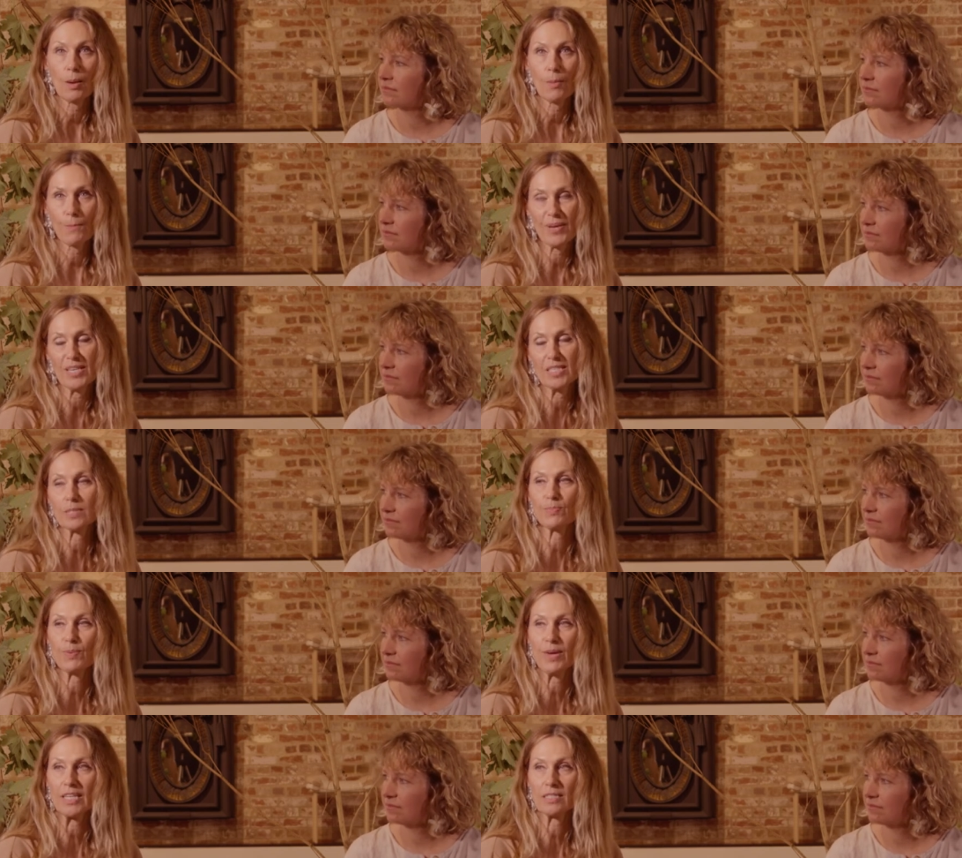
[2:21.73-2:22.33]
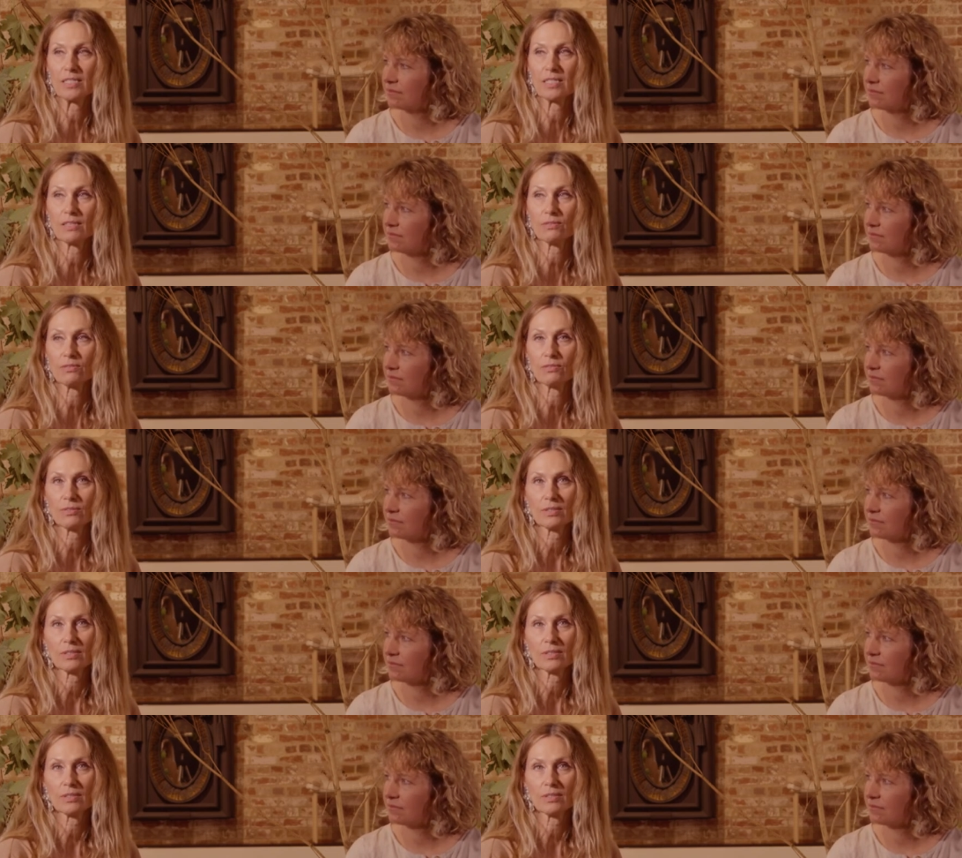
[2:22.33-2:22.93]
Speaker 1: perspective
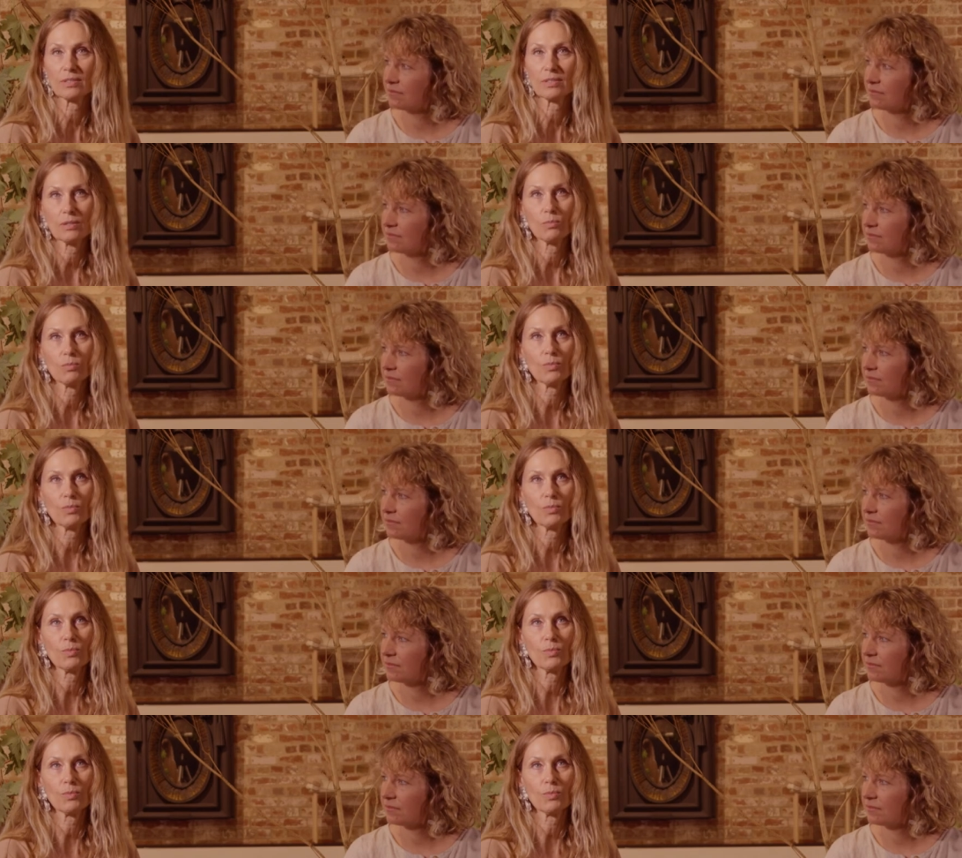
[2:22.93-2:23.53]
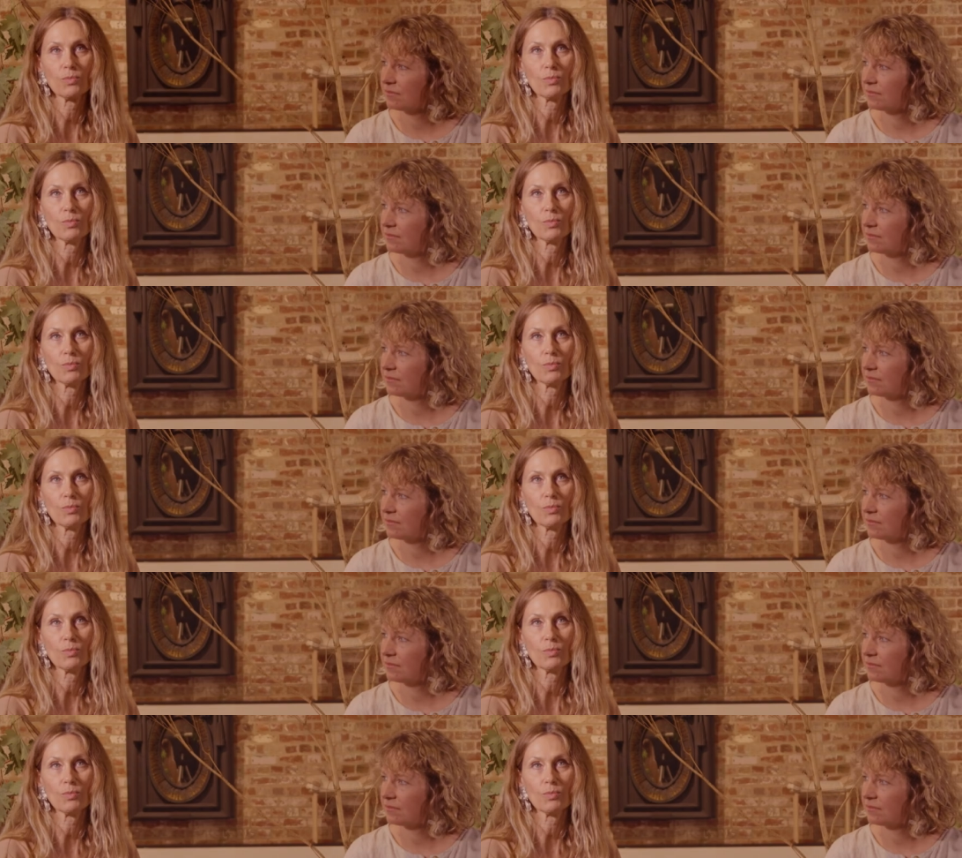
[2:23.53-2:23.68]
where